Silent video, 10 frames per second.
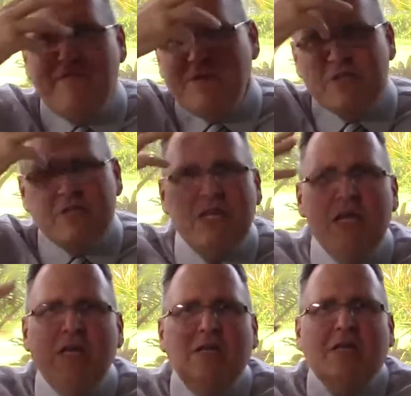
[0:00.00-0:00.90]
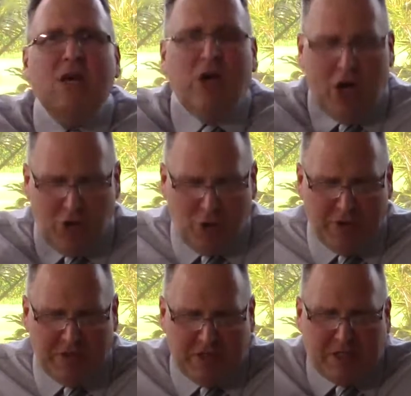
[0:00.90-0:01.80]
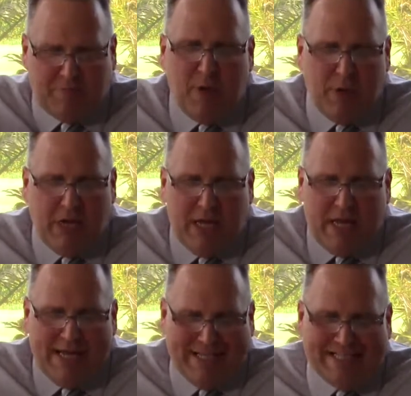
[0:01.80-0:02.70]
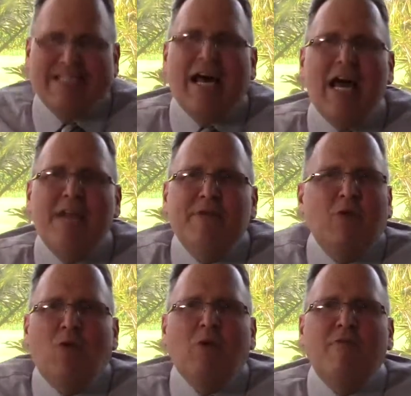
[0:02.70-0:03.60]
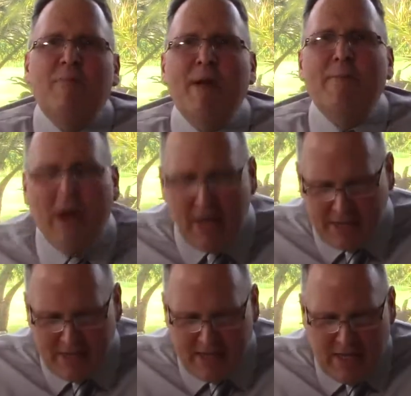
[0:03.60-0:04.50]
felt this tingling, anointed spirit inside of me and all over my body.